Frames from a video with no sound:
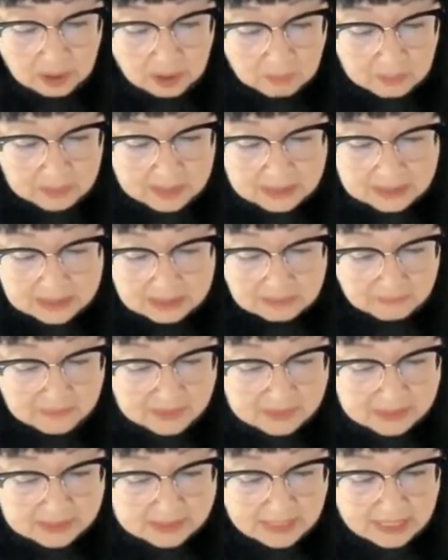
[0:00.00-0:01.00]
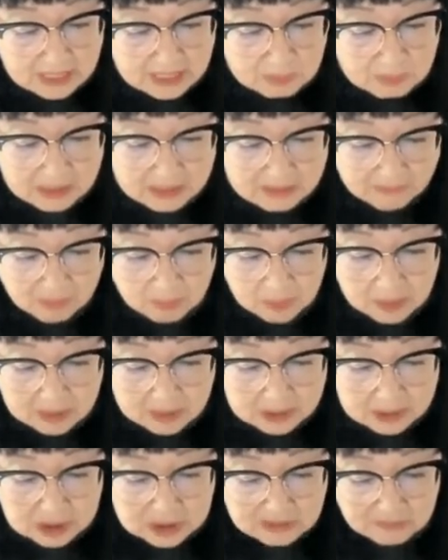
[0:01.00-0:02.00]
because of his unbelievable
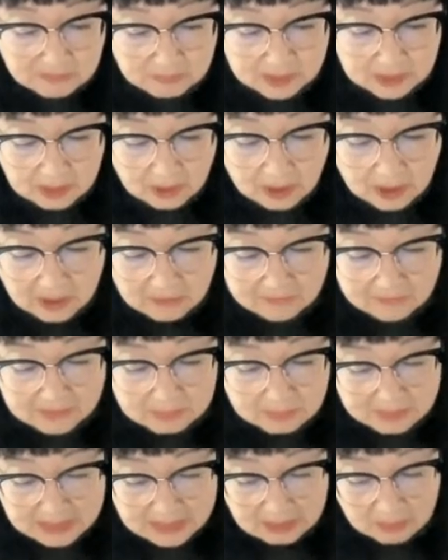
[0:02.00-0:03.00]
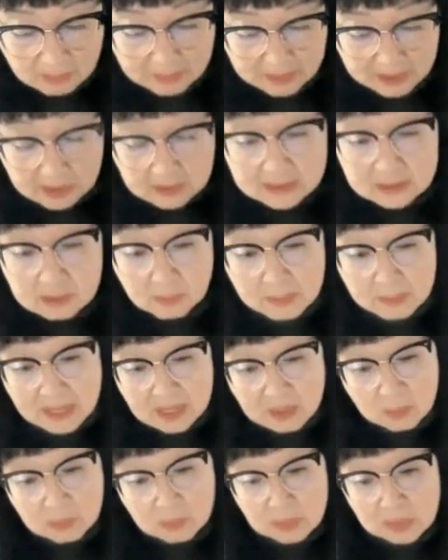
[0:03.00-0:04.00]
achievement, often being compared to
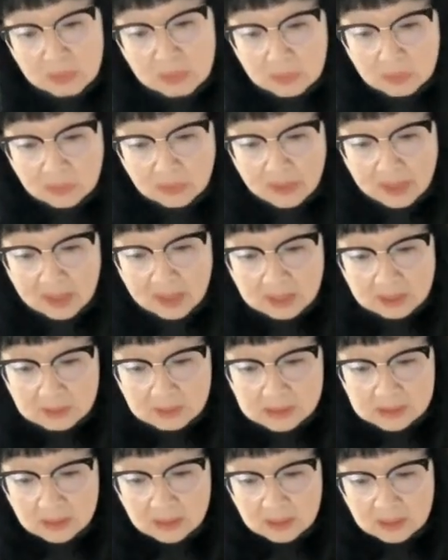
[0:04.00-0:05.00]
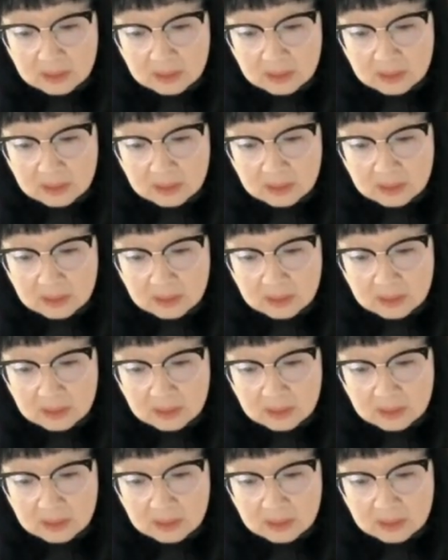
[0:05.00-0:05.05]
Babe Ruth and